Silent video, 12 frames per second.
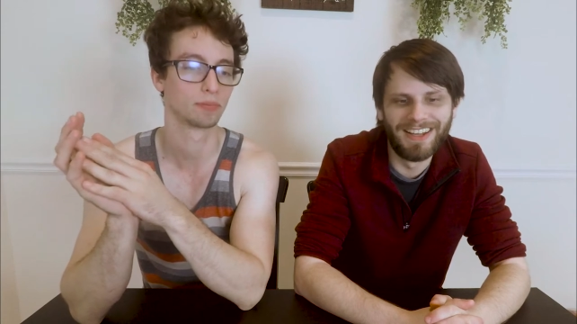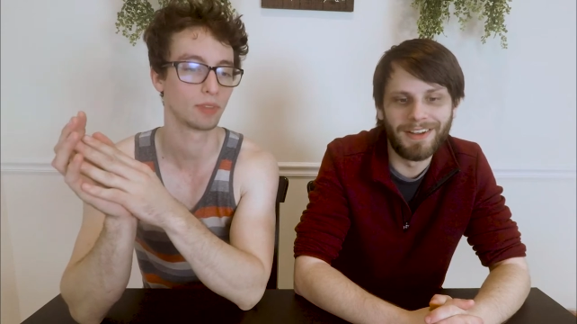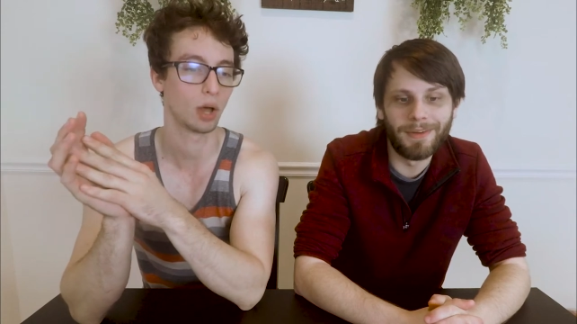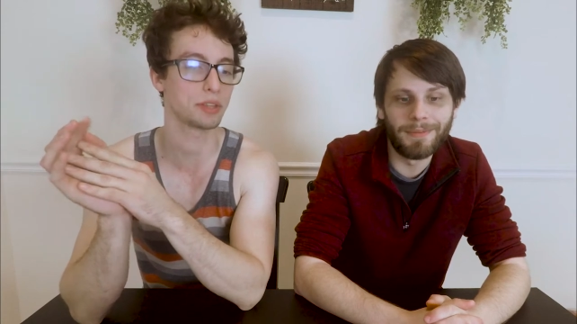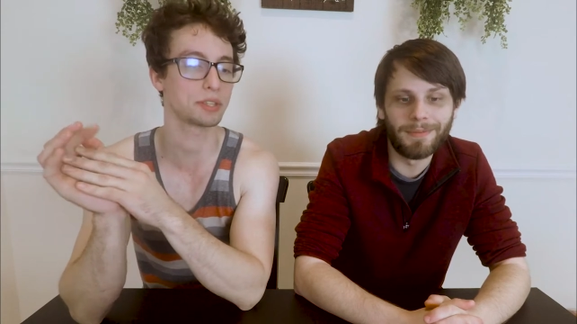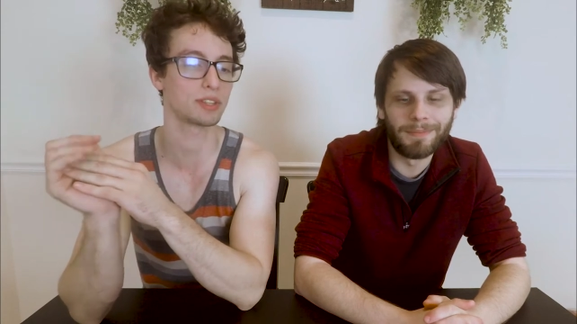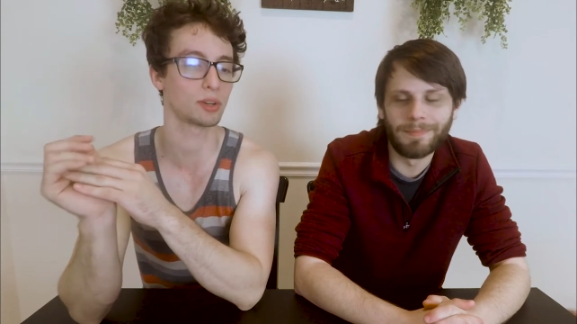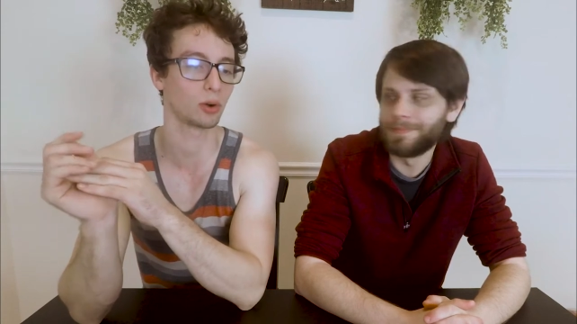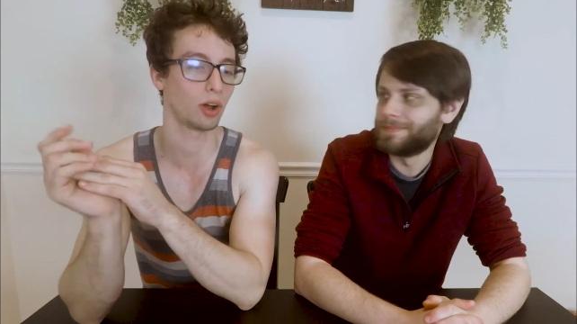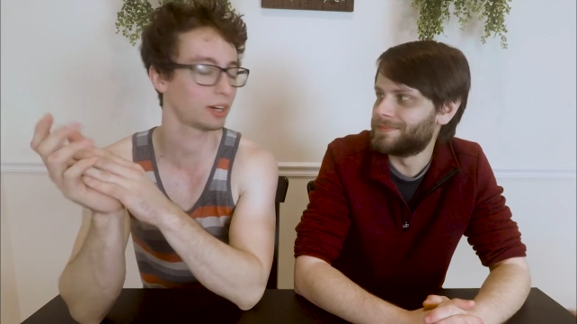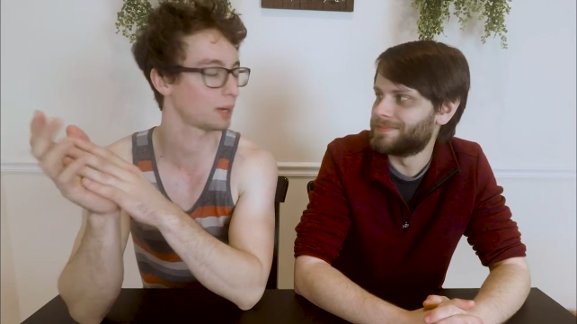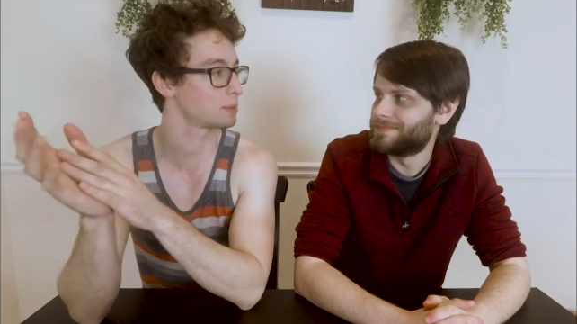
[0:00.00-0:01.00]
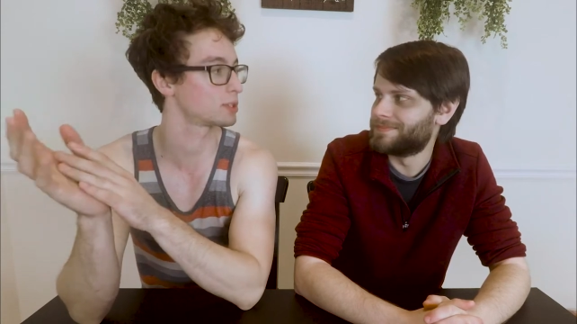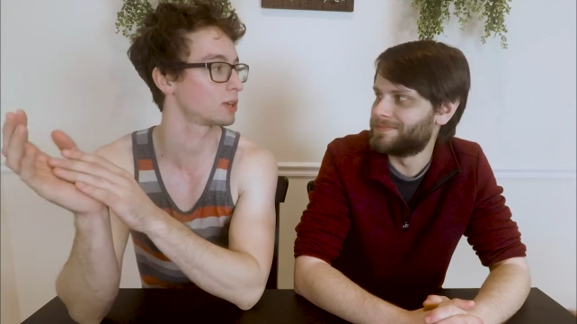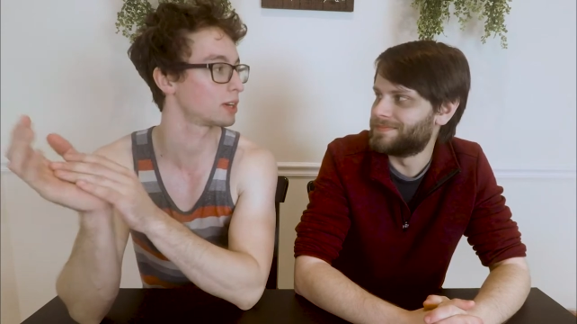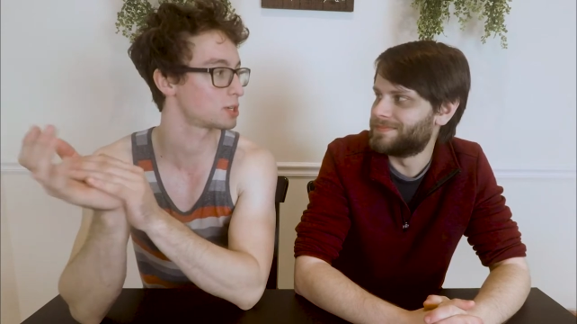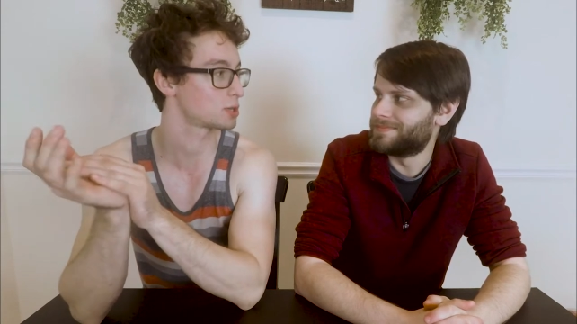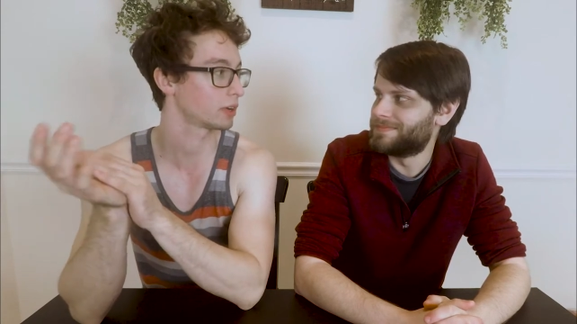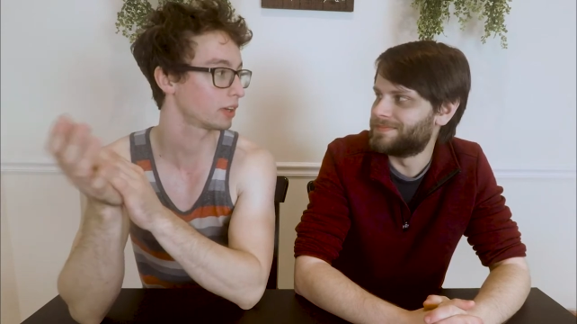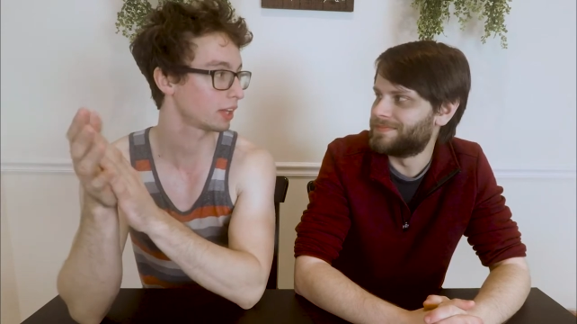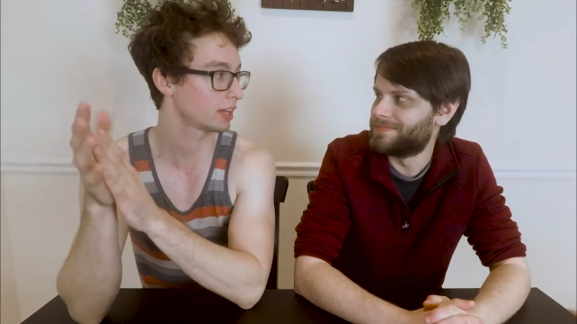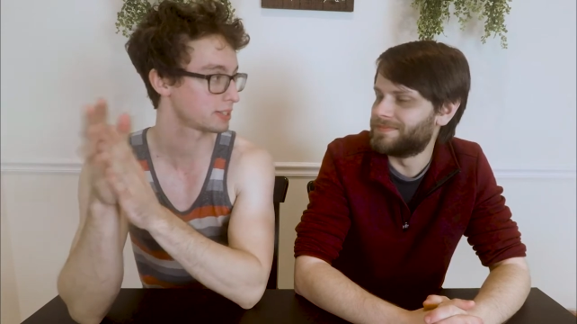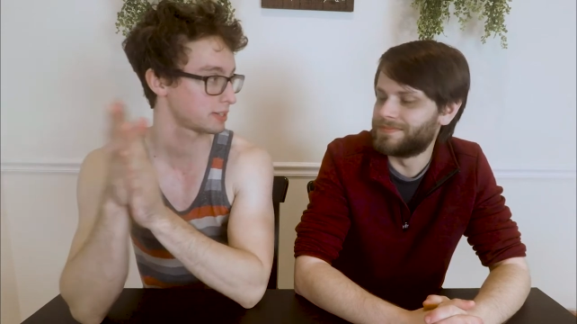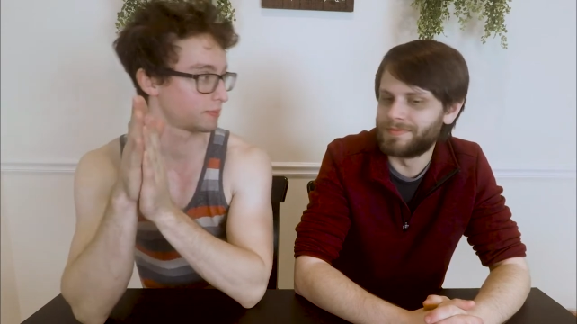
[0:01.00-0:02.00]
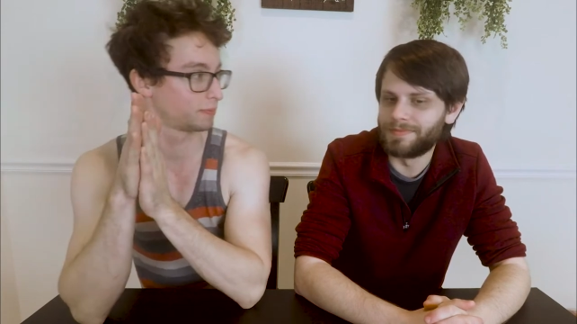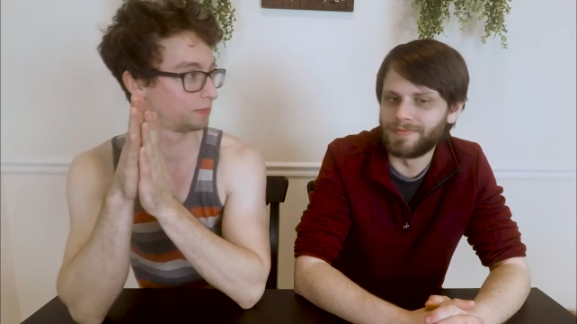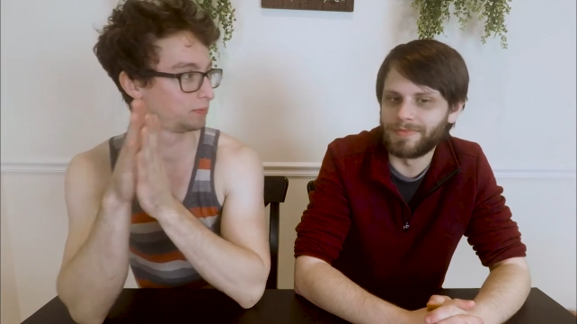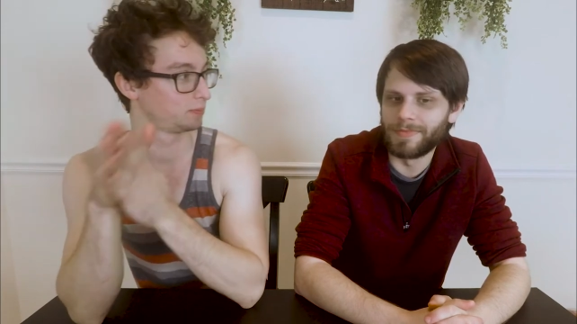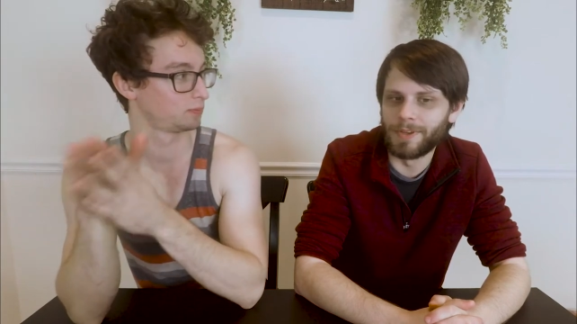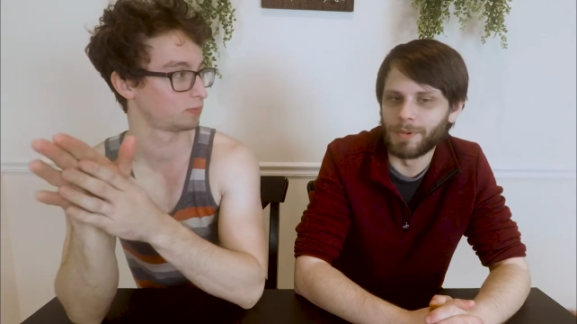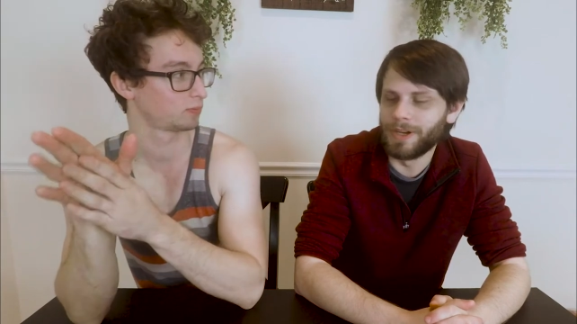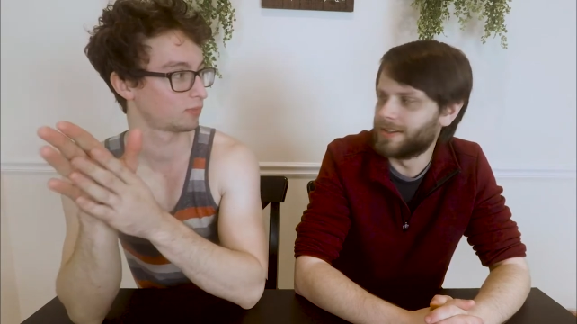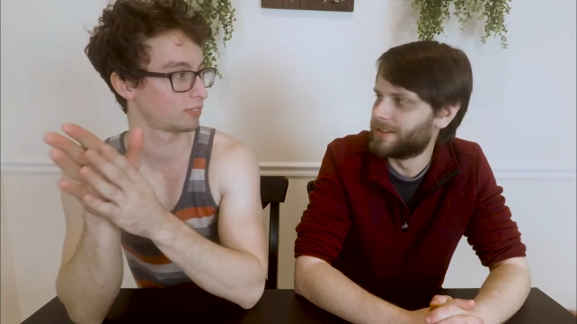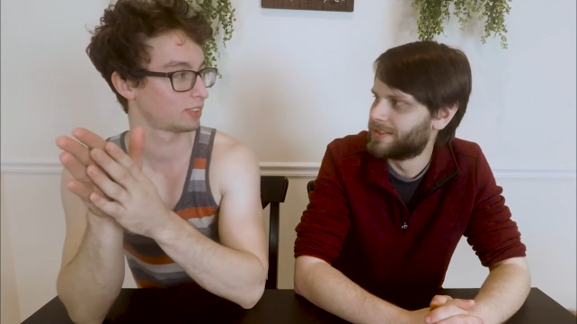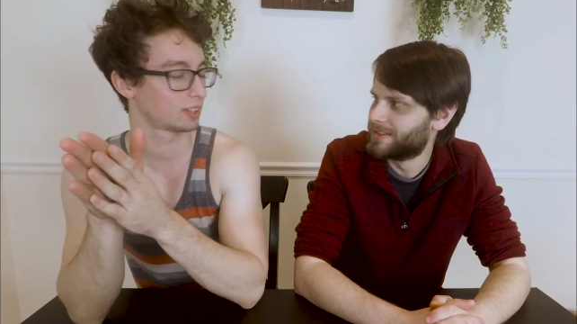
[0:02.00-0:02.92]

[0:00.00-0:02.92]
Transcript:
Speaker 1: Oh, this is the Gronk episode. I just realized. The what?